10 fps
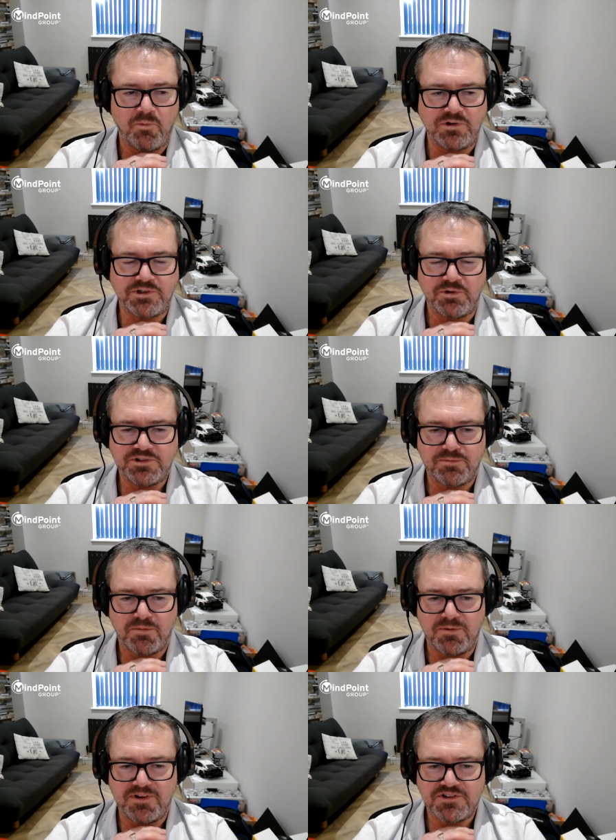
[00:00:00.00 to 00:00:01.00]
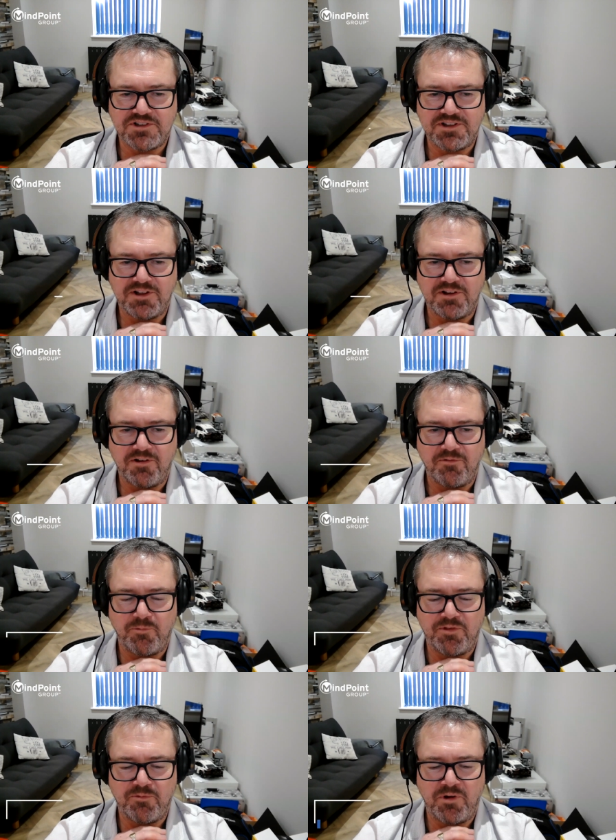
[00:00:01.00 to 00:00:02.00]
we should also probably mention that
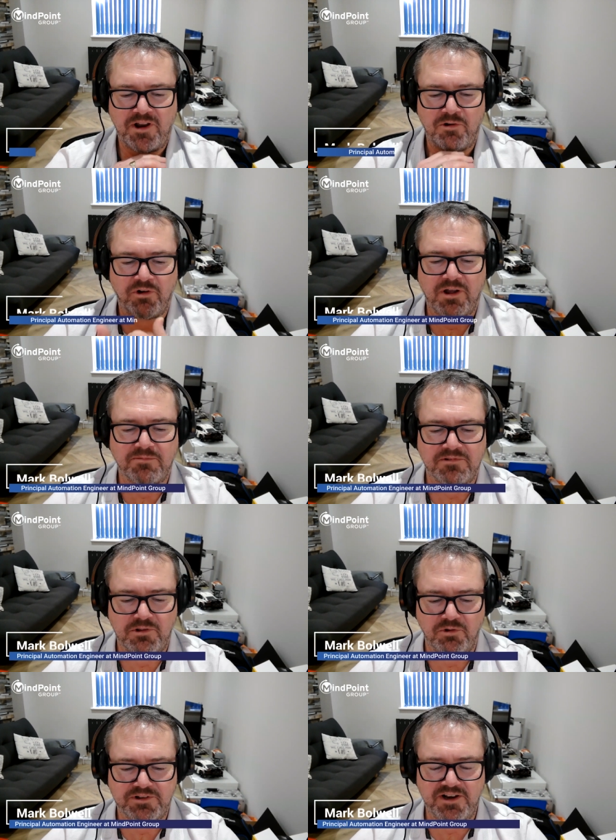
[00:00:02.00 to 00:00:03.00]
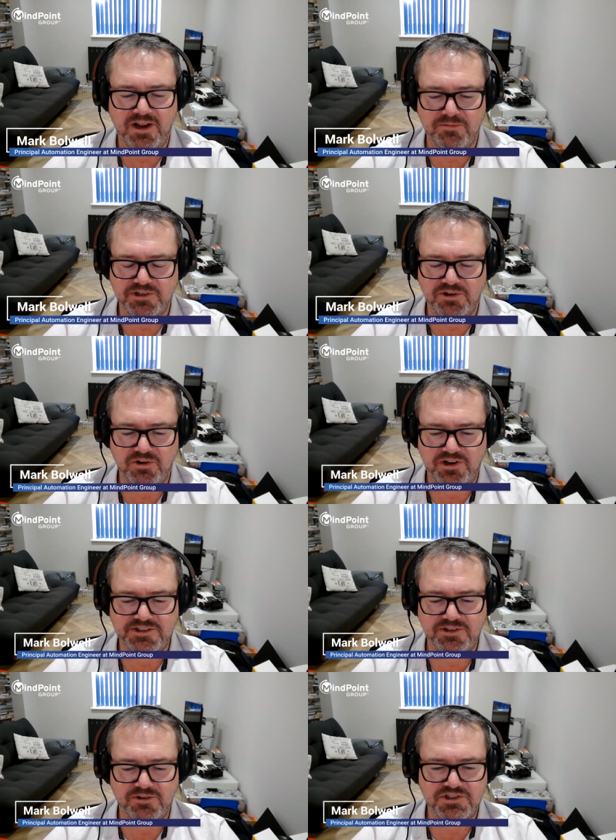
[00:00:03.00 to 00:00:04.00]
with when lockdown comes along,
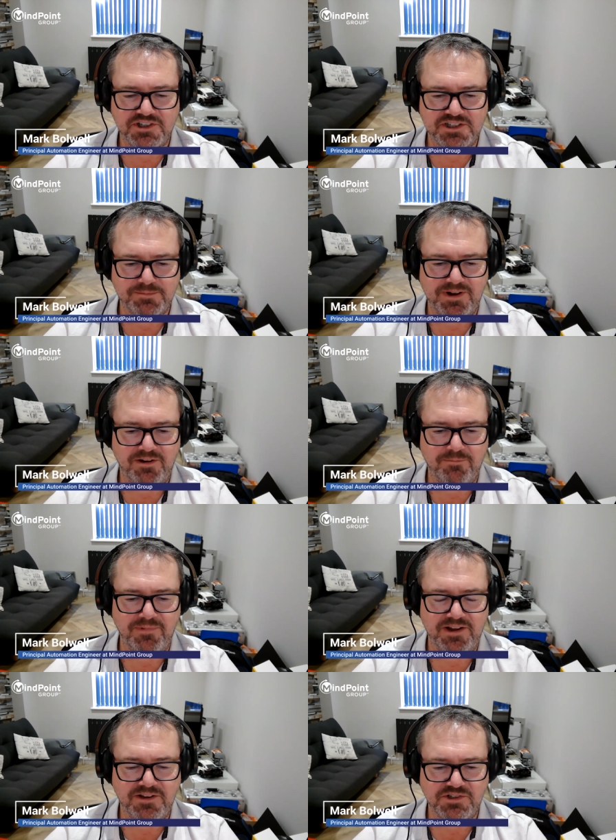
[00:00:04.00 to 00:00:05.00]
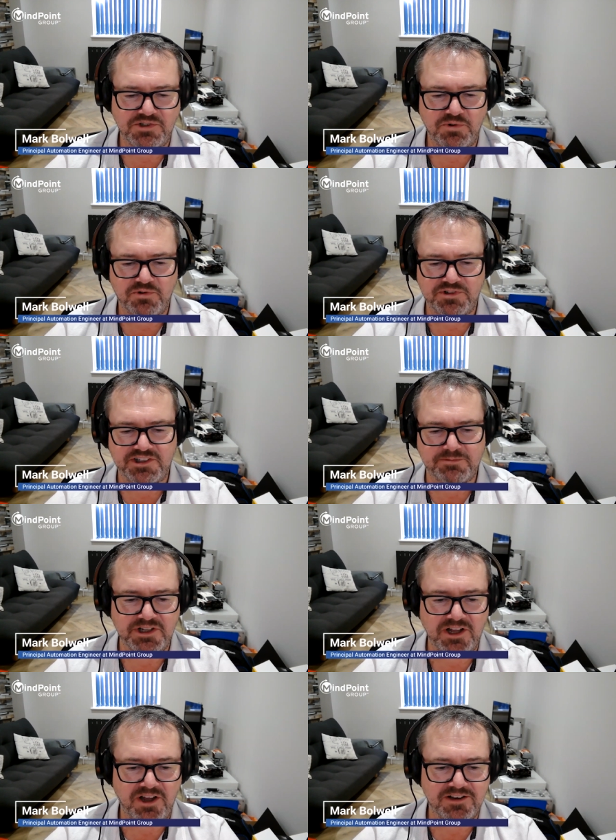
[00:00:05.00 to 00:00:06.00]
it's not just about making sure your
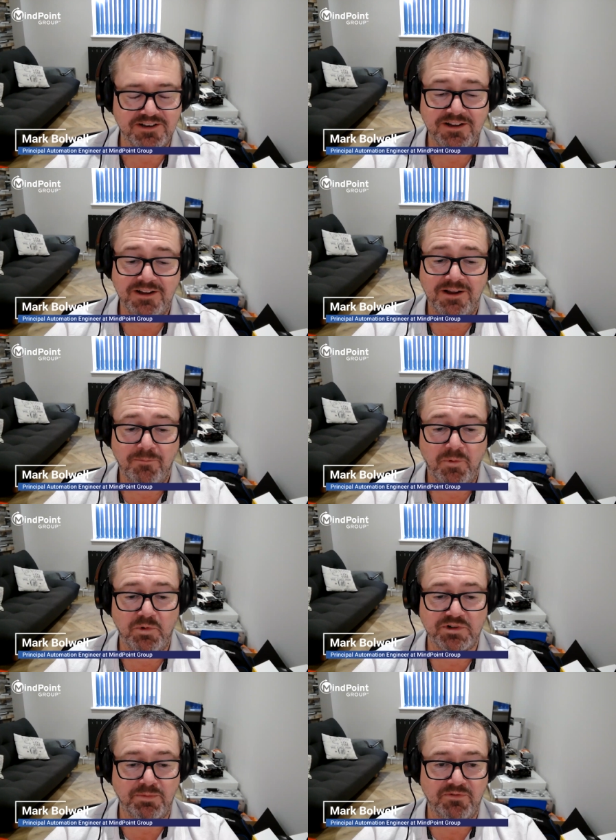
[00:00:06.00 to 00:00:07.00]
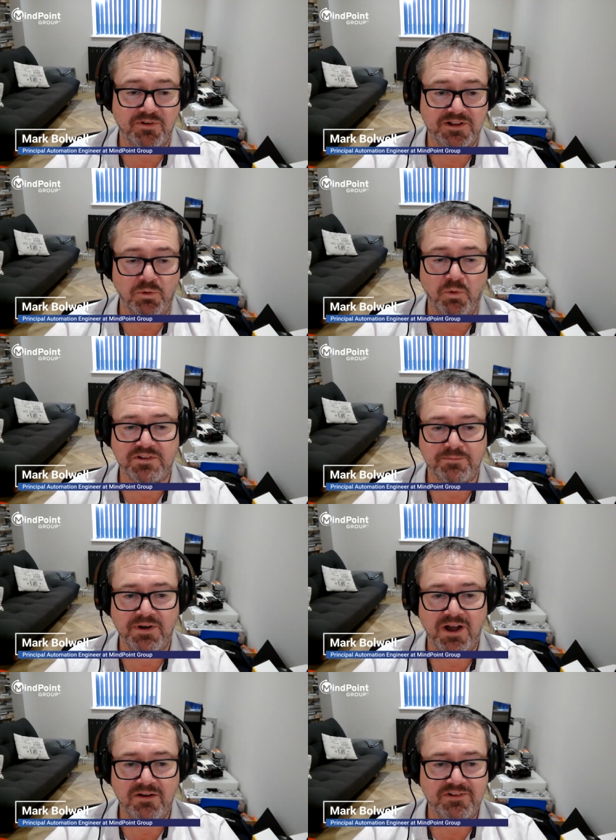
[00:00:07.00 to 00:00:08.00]
system's hardened, but we also provide the
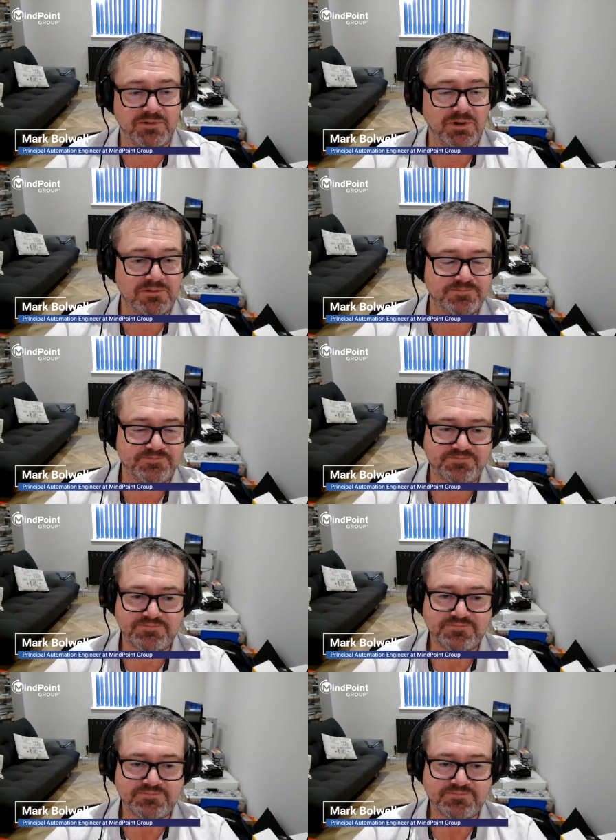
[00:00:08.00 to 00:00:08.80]
auditing part of it as well.